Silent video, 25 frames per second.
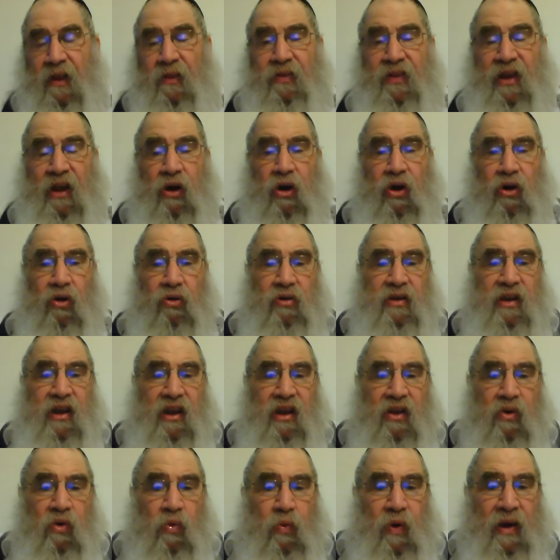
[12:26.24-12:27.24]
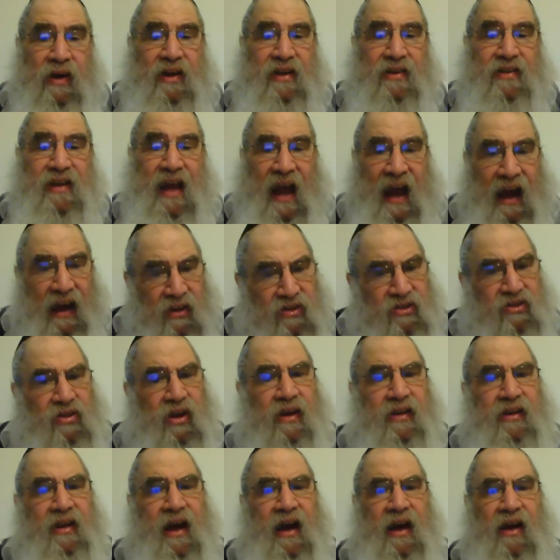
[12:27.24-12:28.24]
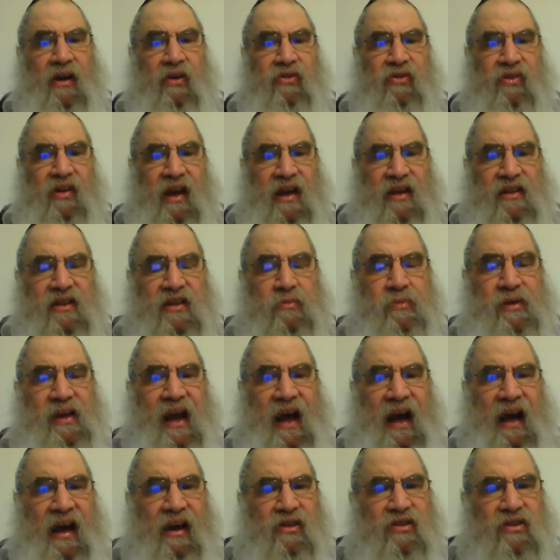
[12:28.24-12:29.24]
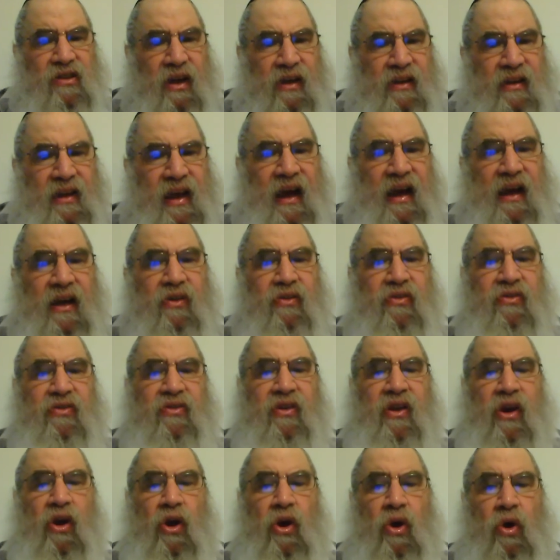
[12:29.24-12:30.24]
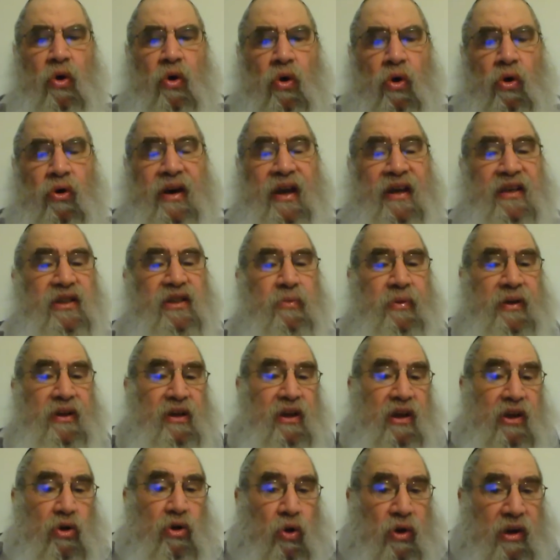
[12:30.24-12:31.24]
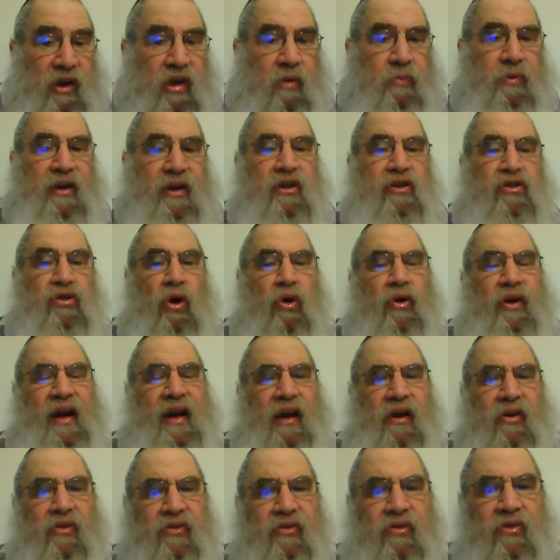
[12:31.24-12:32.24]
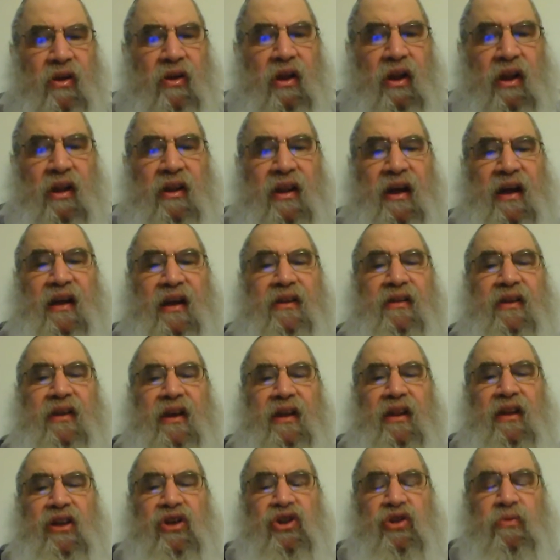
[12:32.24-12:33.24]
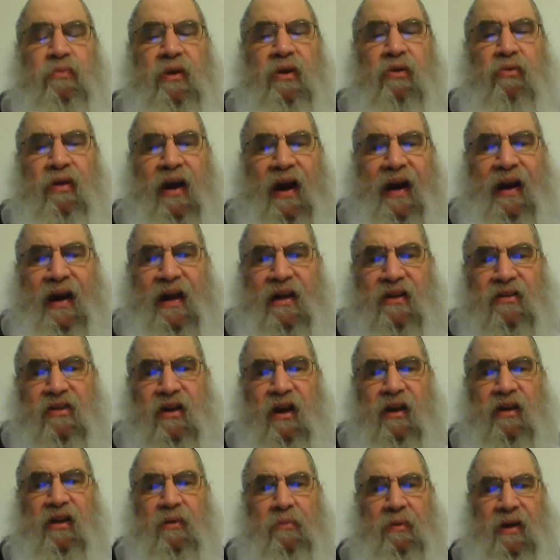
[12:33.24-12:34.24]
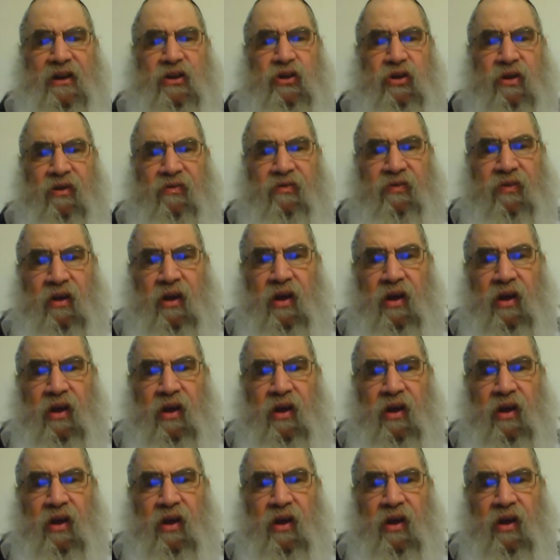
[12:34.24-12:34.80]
that only when he's outside the house, he has to be outside the house, or he has to be, or he could be in his own house. The Chatchil, he should be right outside the Mashkev.